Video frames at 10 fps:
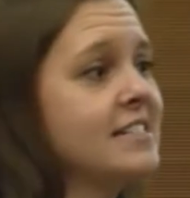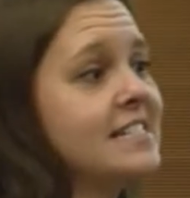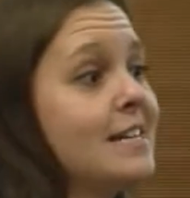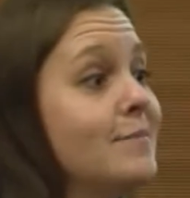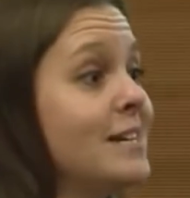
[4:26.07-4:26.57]
And
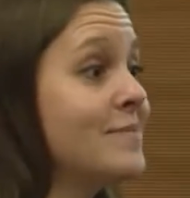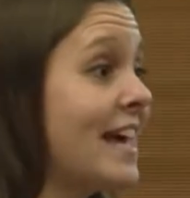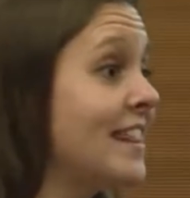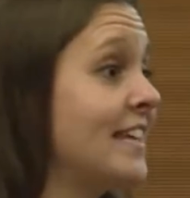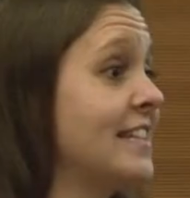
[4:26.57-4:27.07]
sometimes
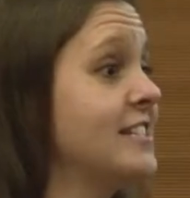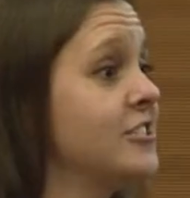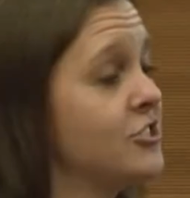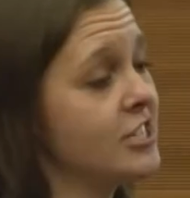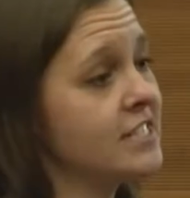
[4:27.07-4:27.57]
I think this
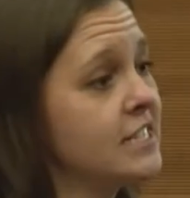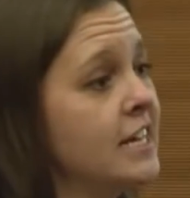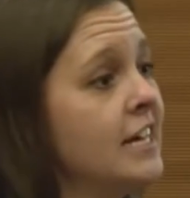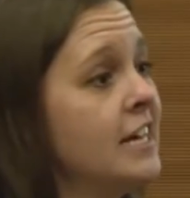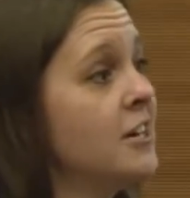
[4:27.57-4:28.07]
is just
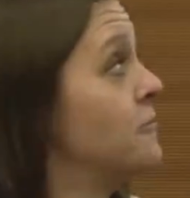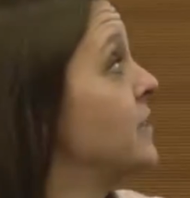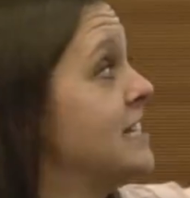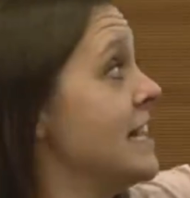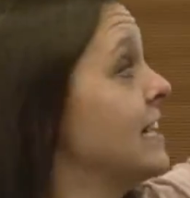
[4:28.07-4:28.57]

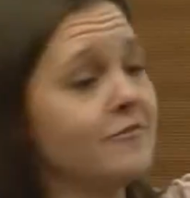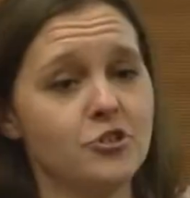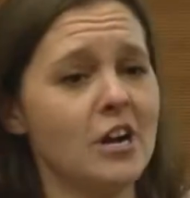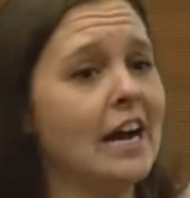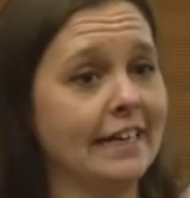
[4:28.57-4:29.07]
fatigue of
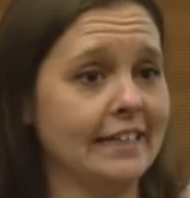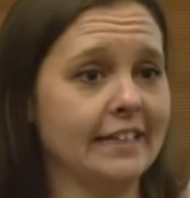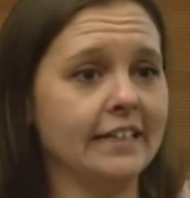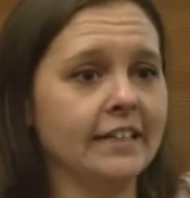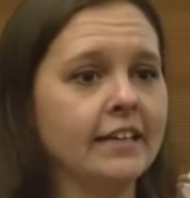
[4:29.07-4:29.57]
trying.